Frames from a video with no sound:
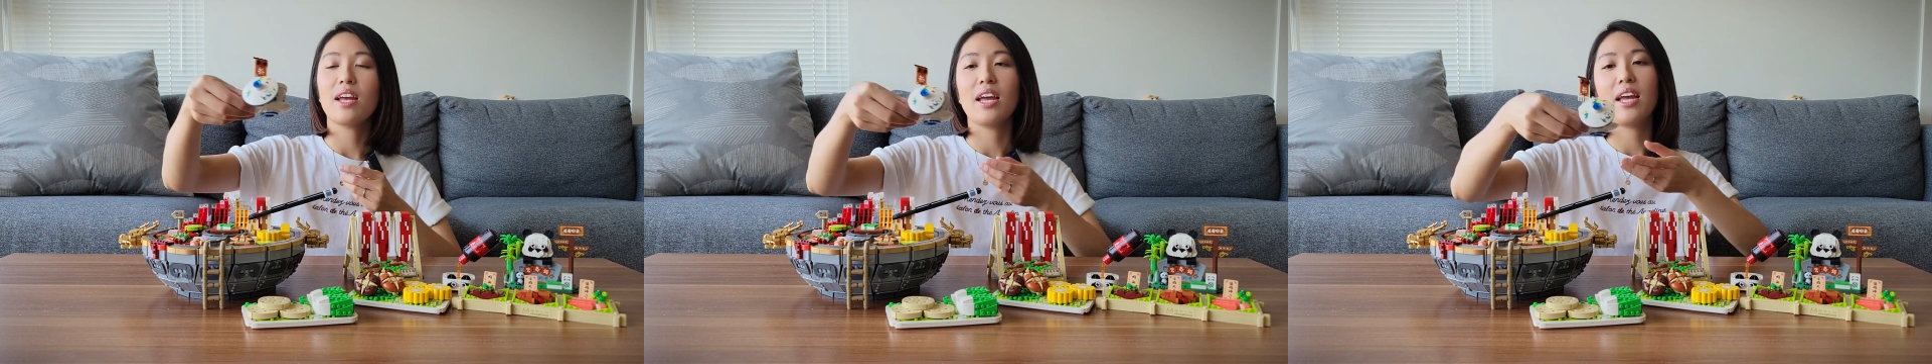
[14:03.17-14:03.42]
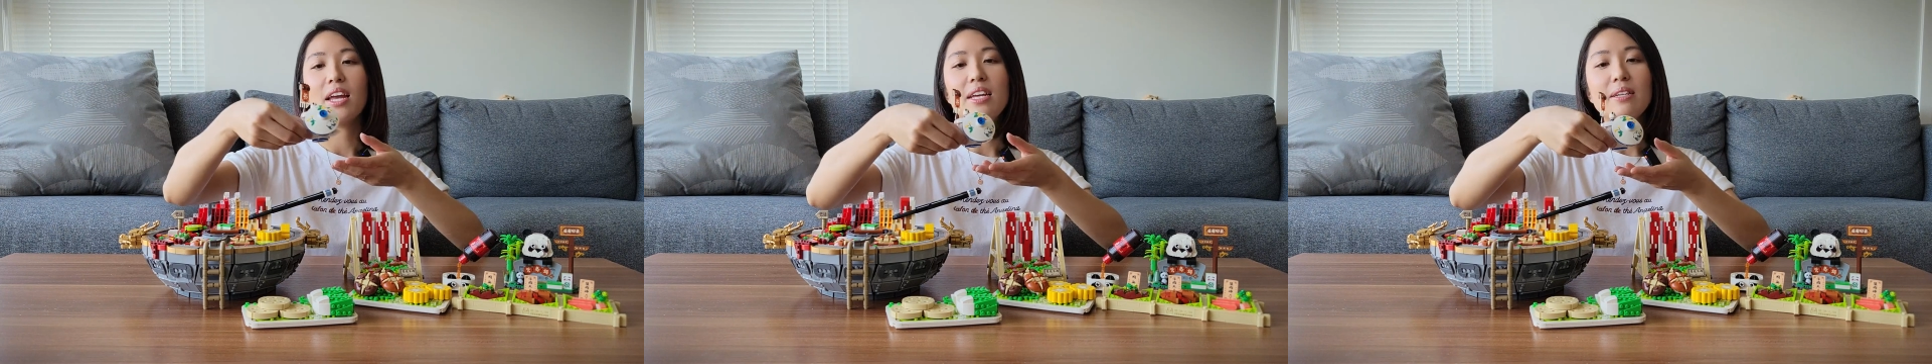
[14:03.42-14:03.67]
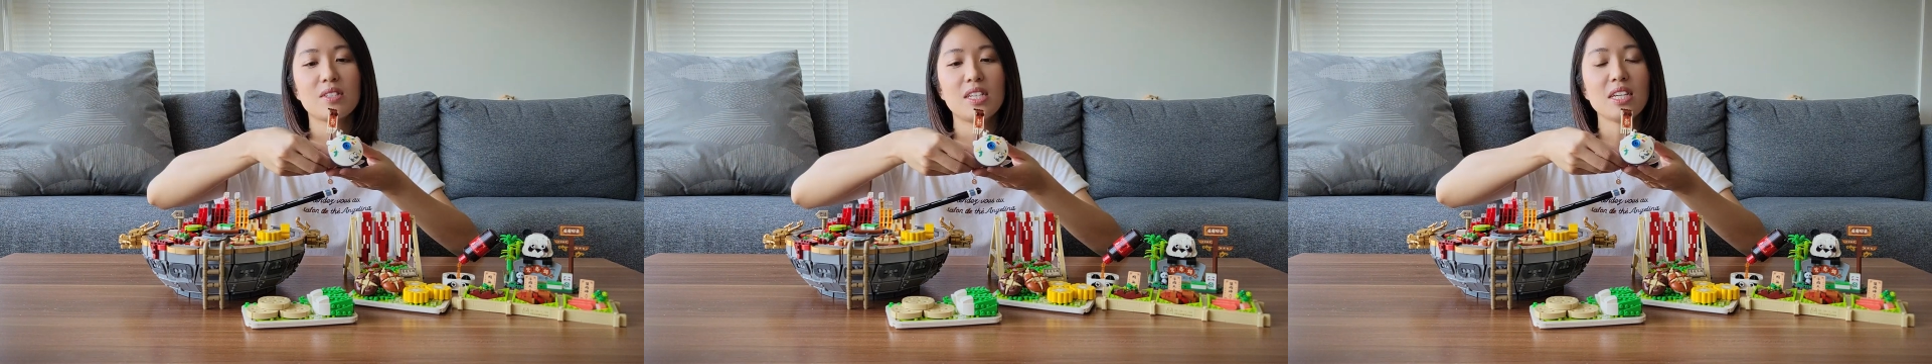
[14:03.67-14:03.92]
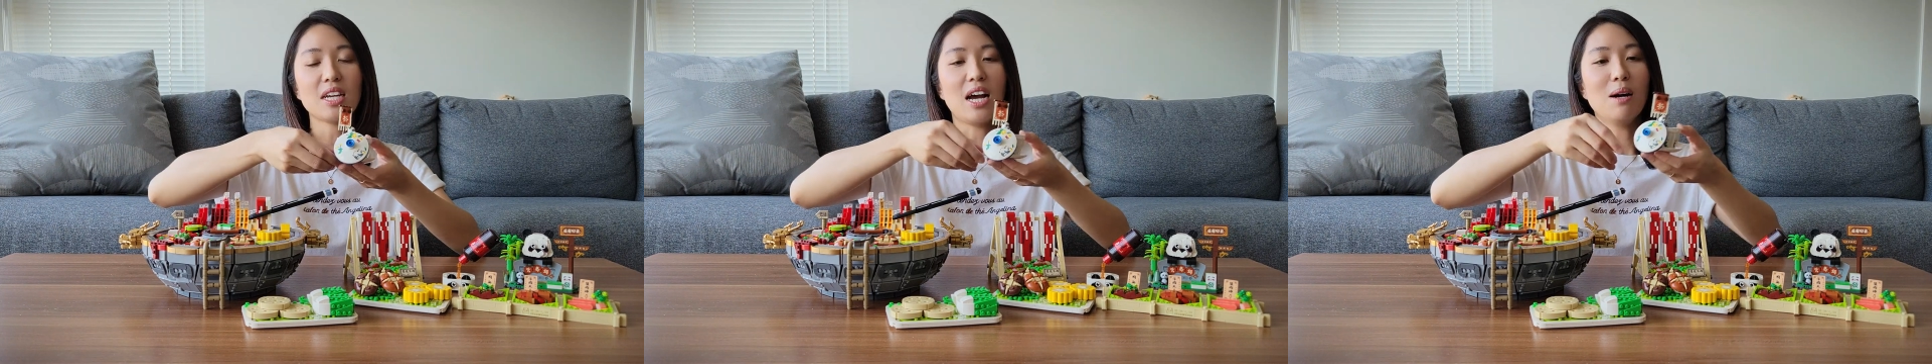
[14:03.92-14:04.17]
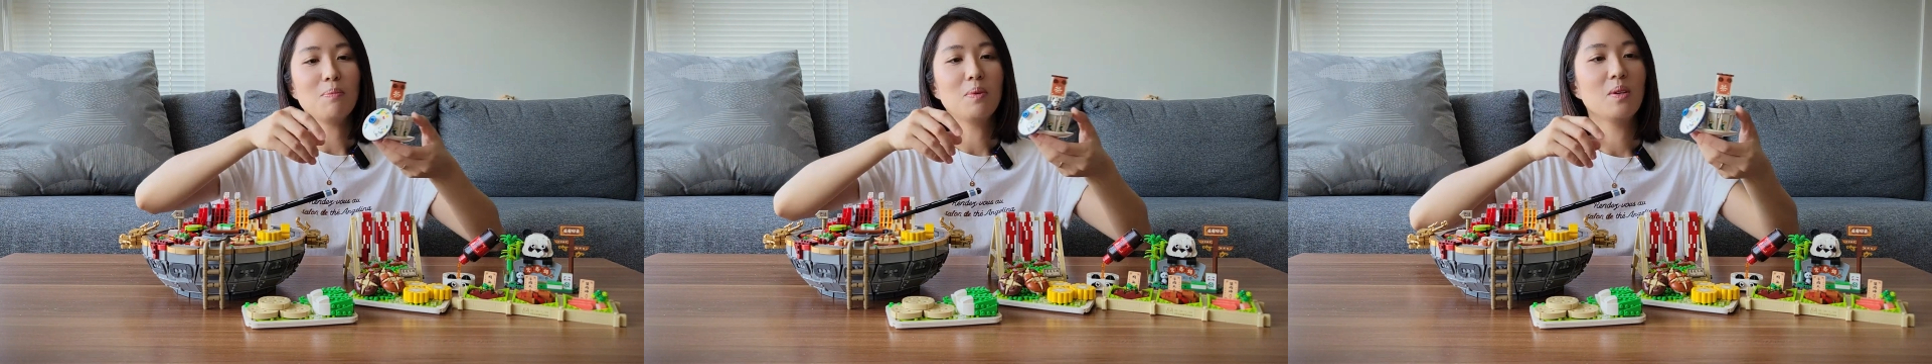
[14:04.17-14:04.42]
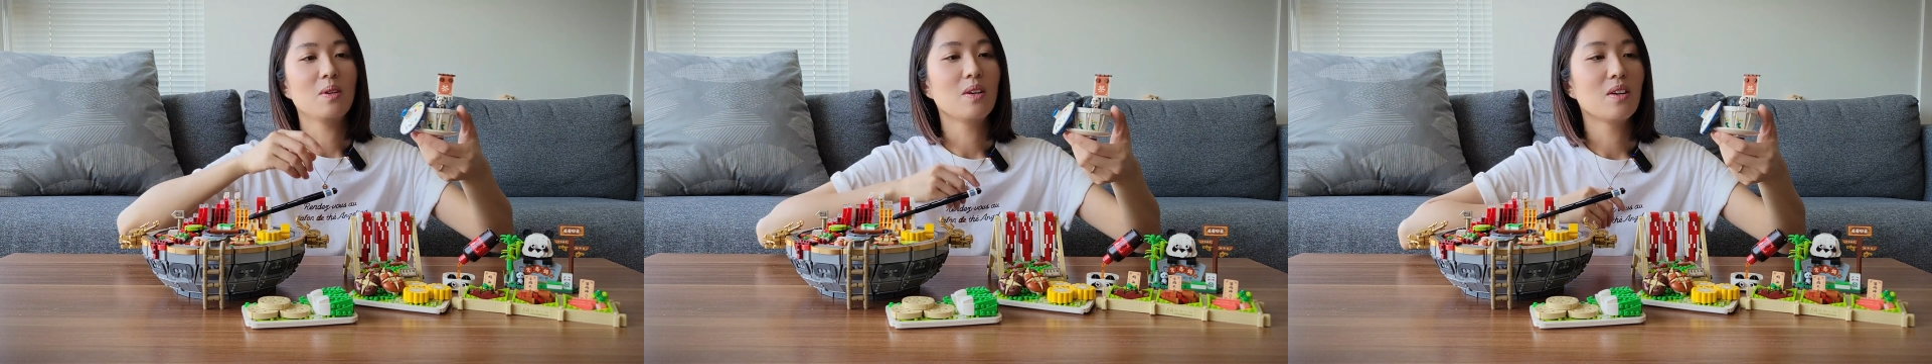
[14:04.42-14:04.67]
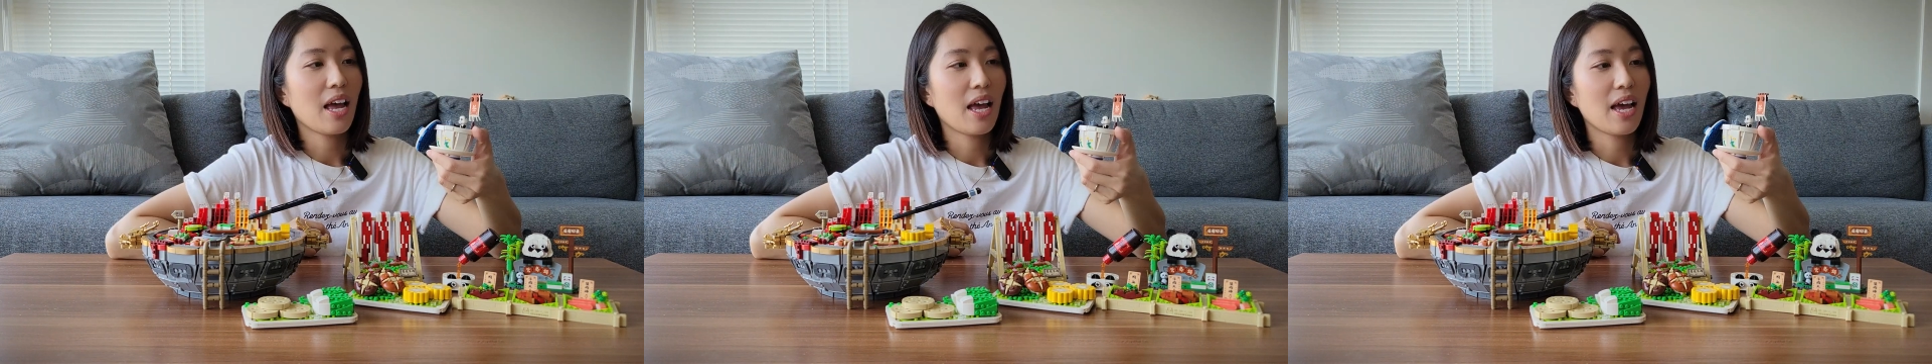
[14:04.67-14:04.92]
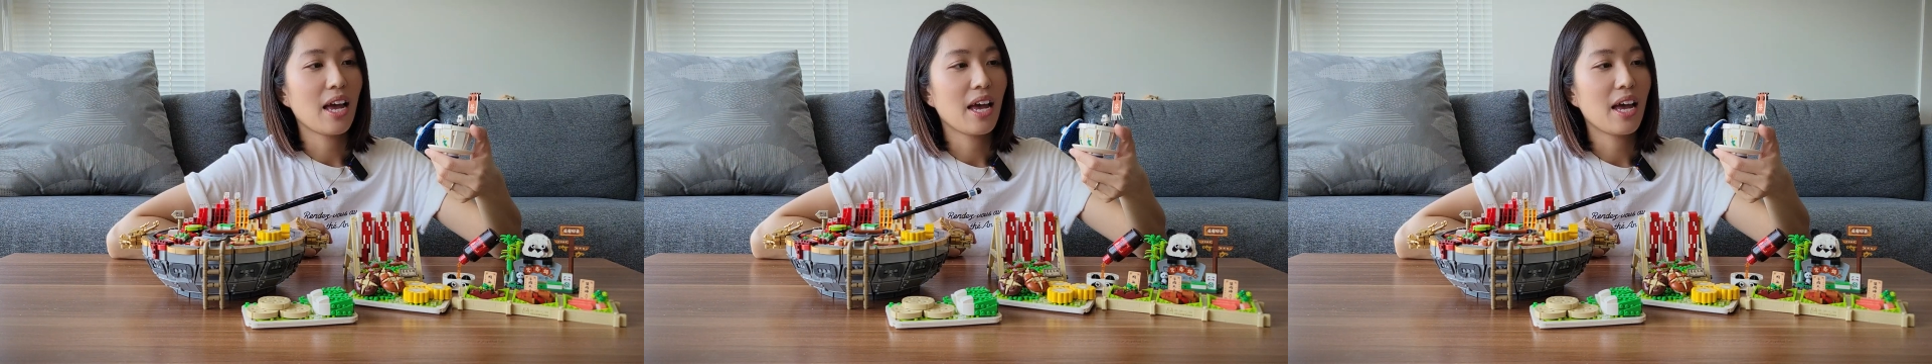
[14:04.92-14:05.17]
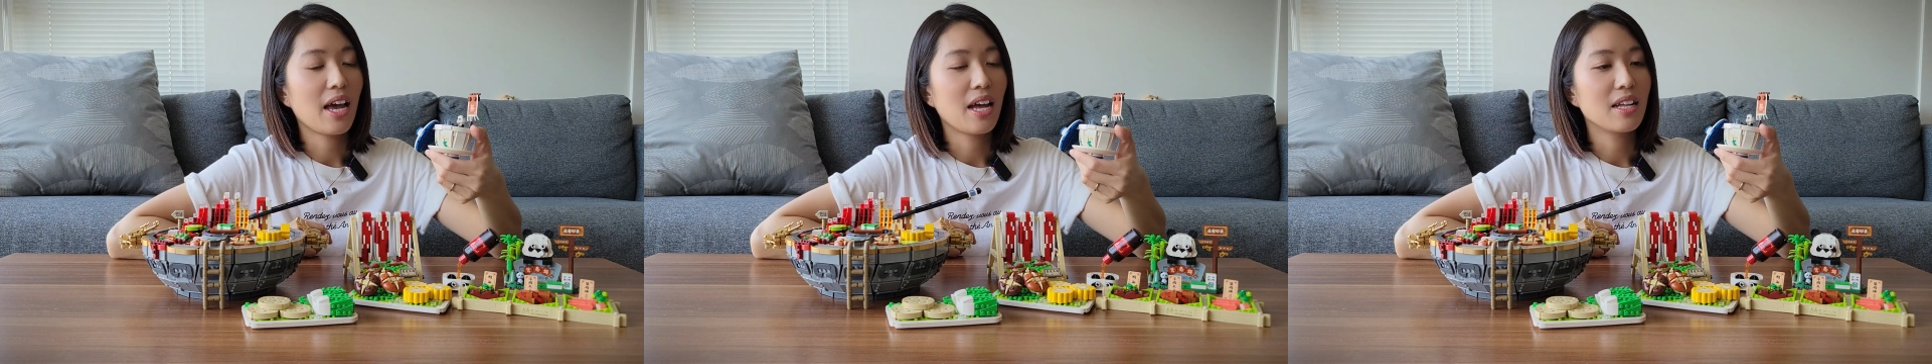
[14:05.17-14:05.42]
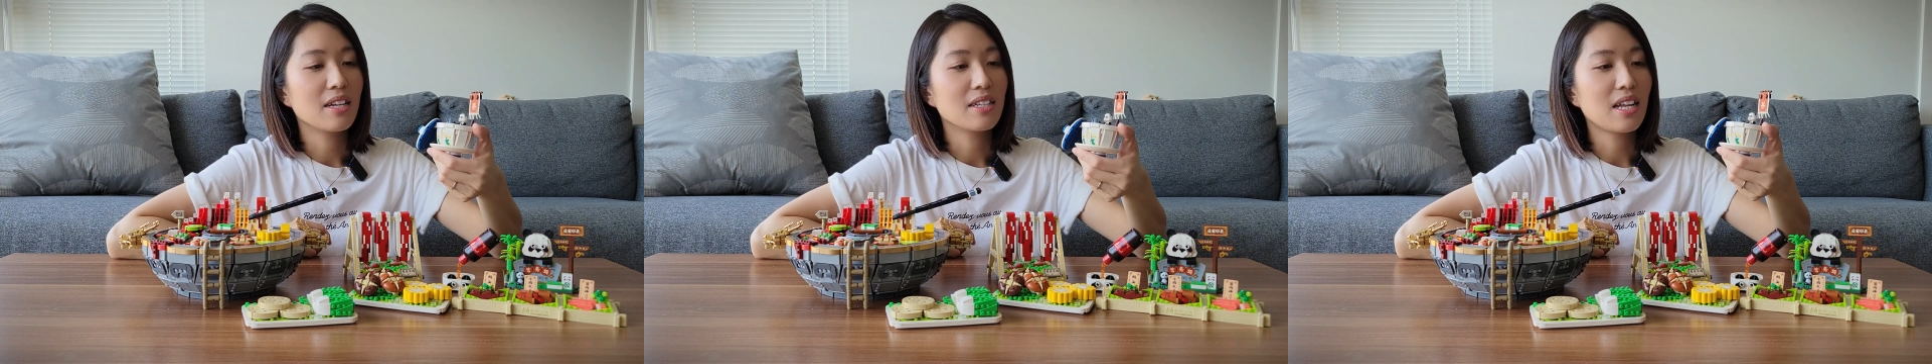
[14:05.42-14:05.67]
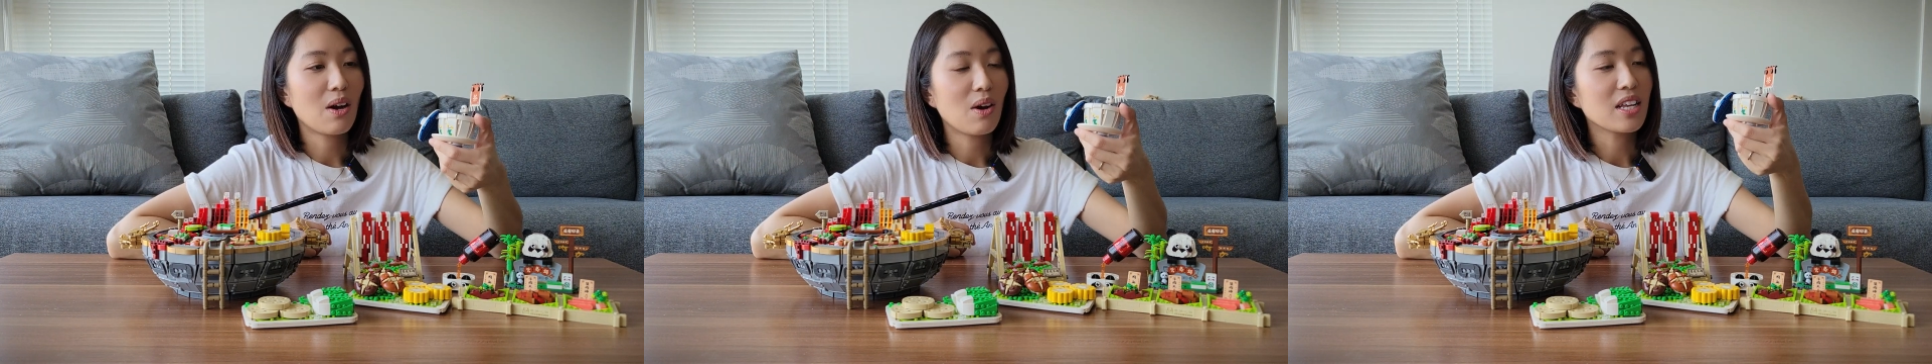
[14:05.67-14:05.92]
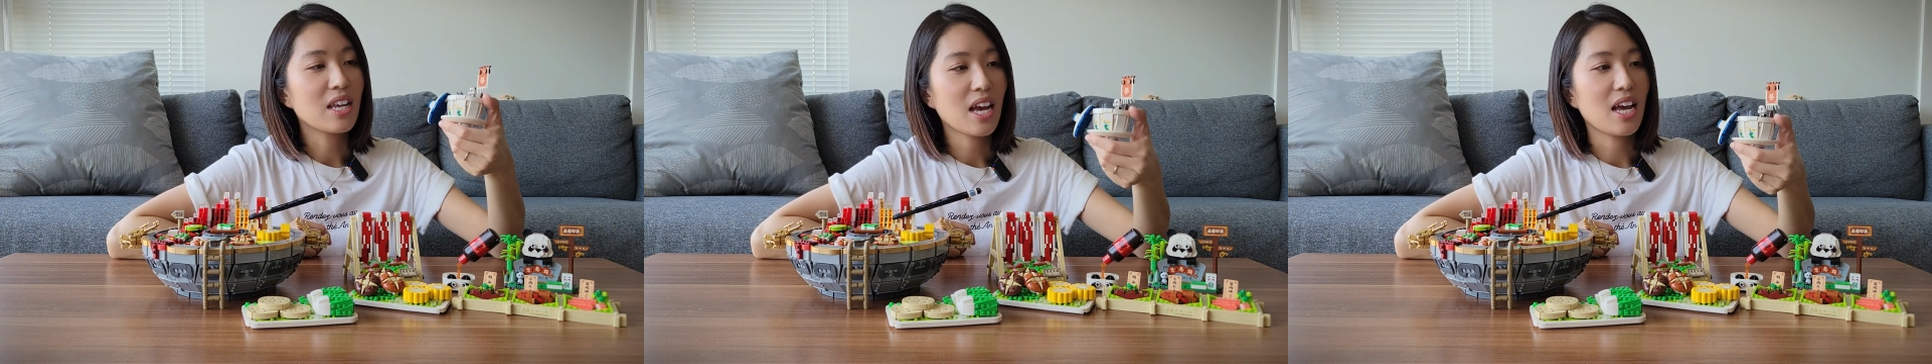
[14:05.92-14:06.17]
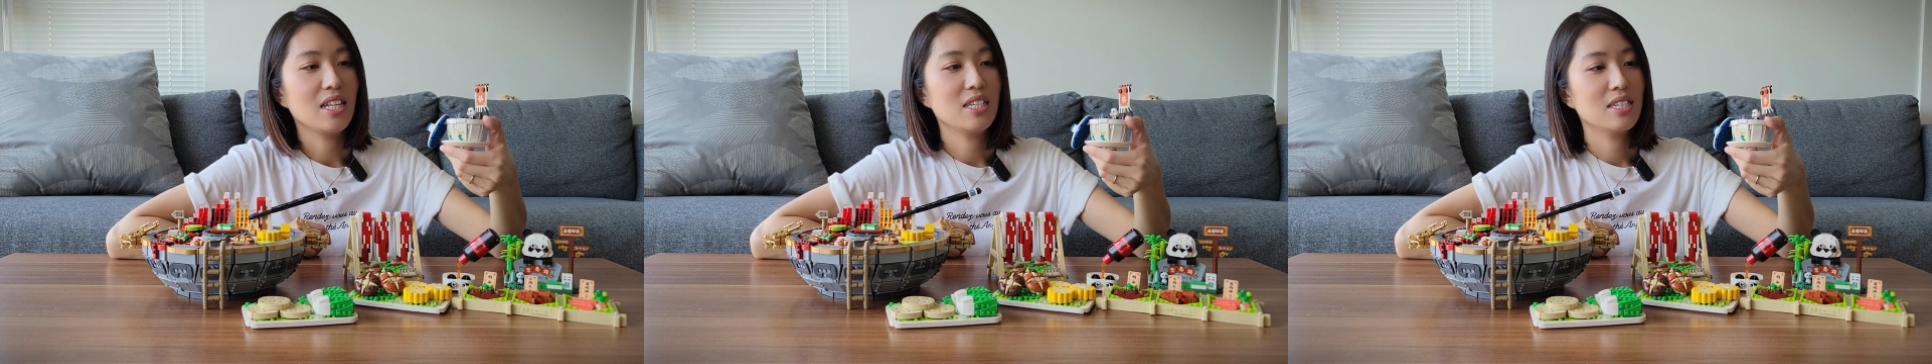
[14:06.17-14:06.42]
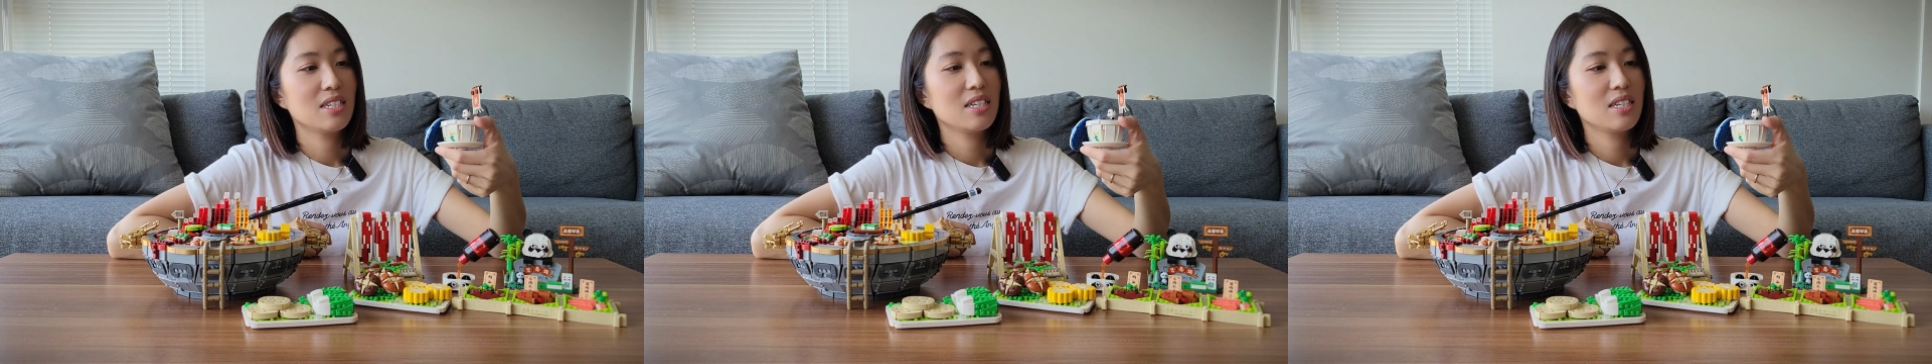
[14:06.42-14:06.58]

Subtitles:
a teacup. And now again,